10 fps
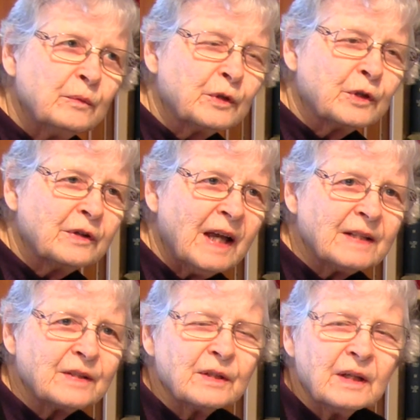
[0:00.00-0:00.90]

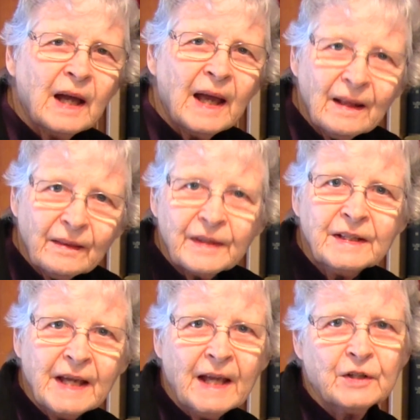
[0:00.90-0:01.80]
creates a healthy
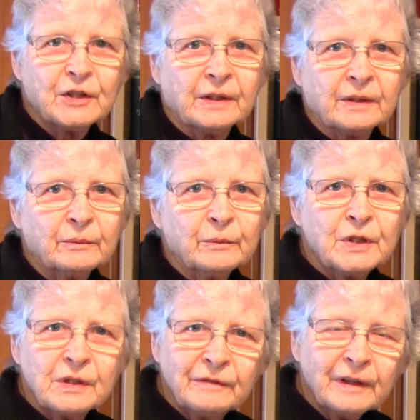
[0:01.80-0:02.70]
tension,
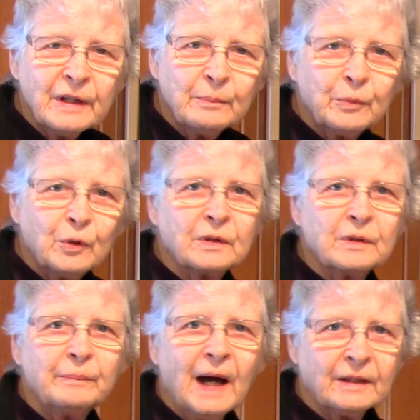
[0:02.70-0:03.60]
which is a very
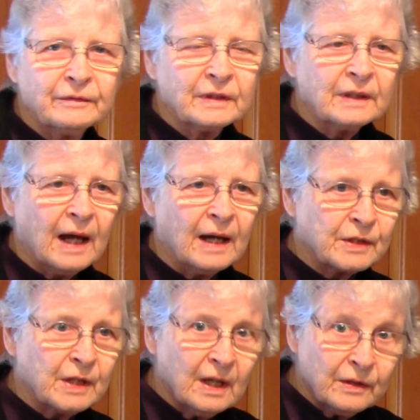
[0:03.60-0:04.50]
important part of the
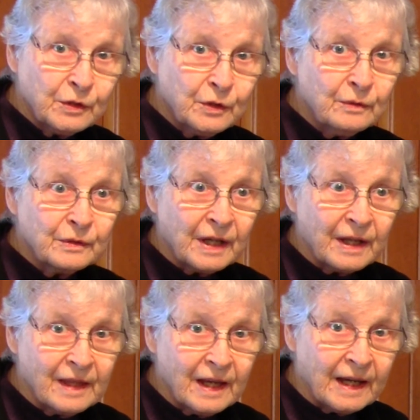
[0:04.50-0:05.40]
class. The students are
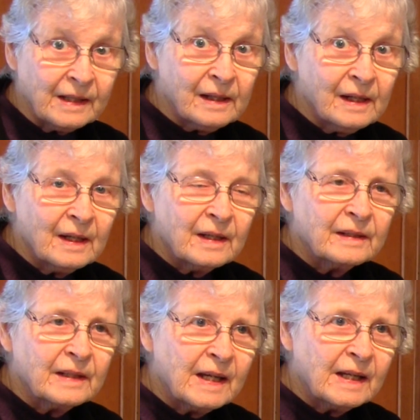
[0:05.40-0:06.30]
there,
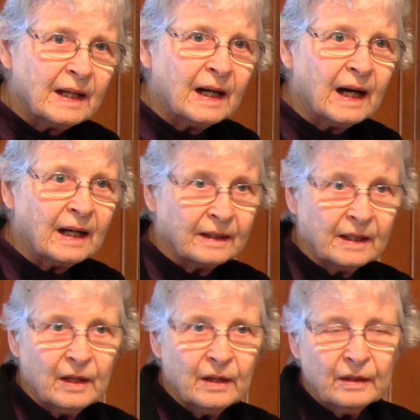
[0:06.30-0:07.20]
they are
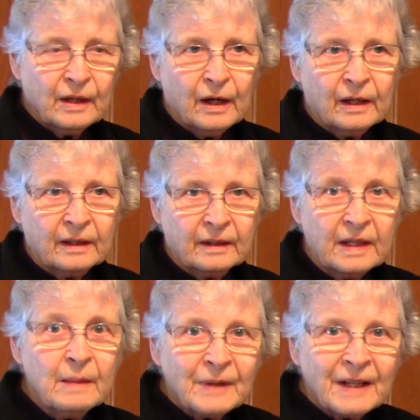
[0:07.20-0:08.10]

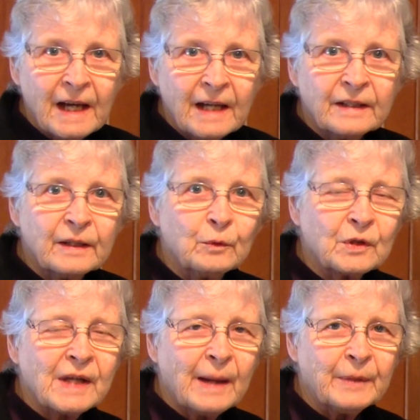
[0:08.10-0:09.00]
implicated in
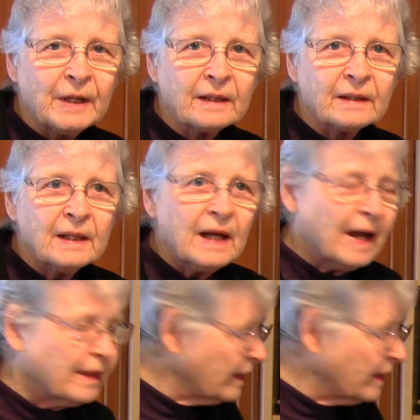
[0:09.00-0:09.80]
what's happening, and